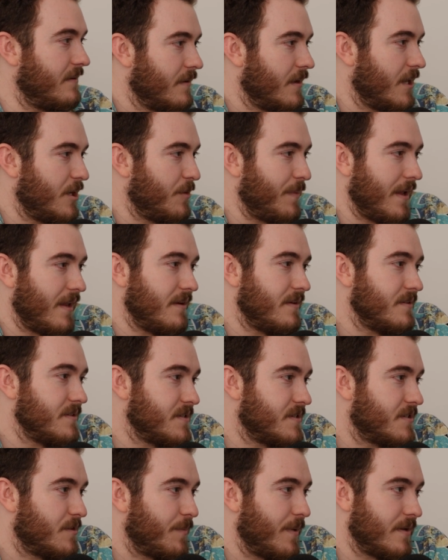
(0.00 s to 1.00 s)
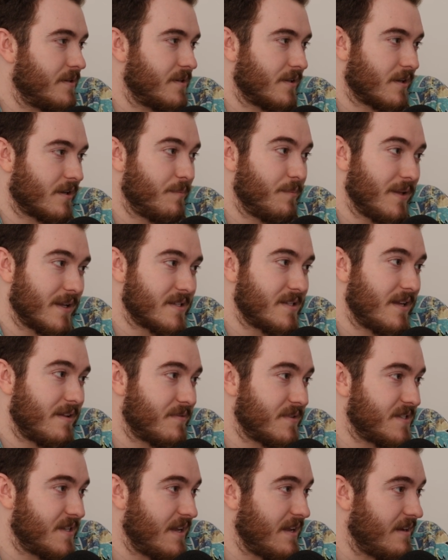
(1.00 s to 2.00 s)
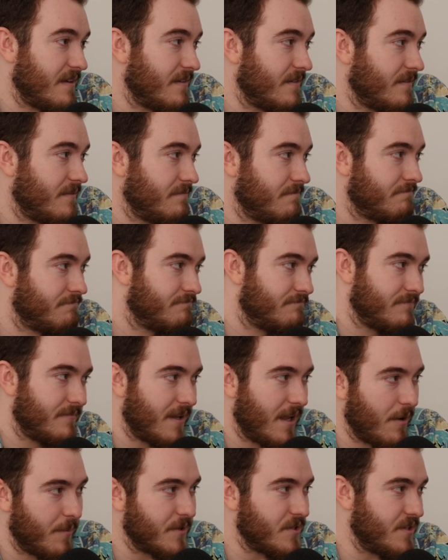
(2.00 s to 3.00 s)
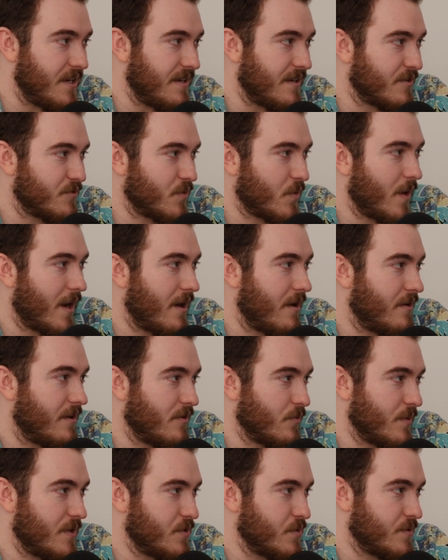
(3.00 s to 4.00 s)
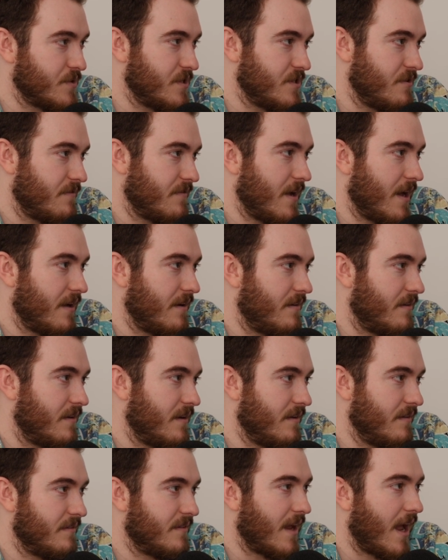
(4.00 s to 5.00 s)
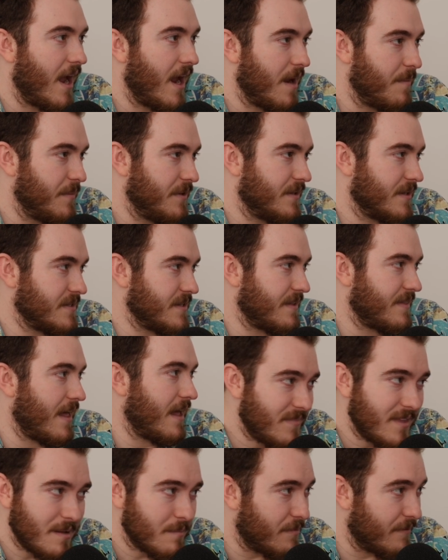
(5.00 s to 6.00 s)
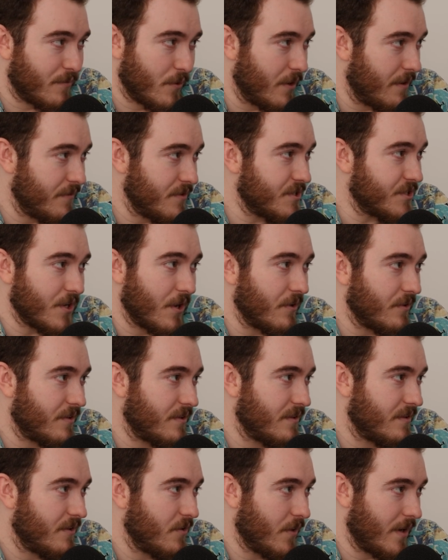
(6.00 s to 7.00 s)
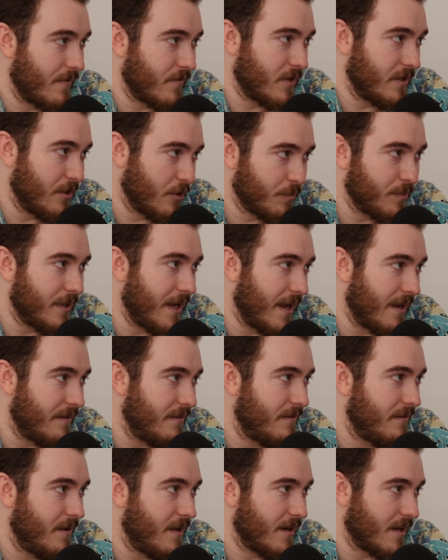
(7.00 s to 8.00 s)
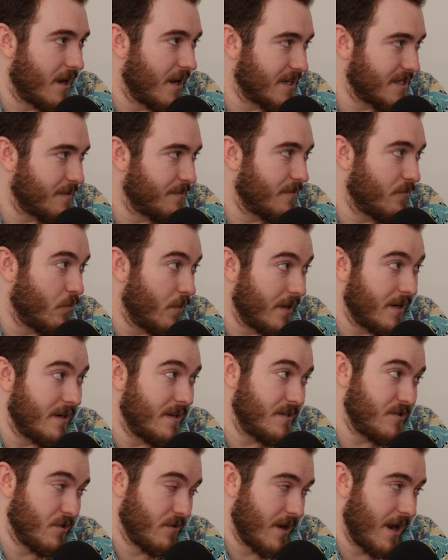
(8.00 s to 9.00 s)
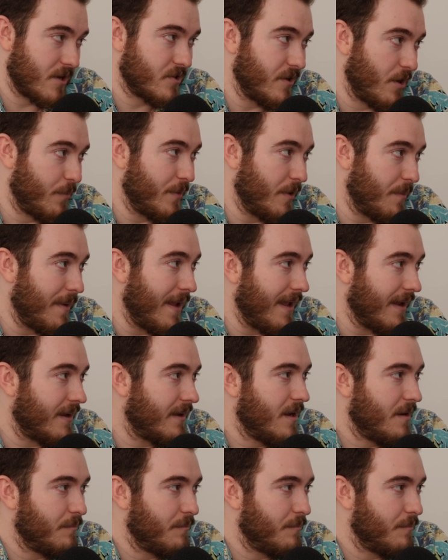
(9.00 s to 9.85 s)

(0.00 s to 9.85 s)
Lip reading: It depends. Depends on the complexity of the scene, how much detail is required, and the resources you've got, and time, and things like that. Before you even start, you'll have a clear plan and a concept of what it is you're actually hoping to make.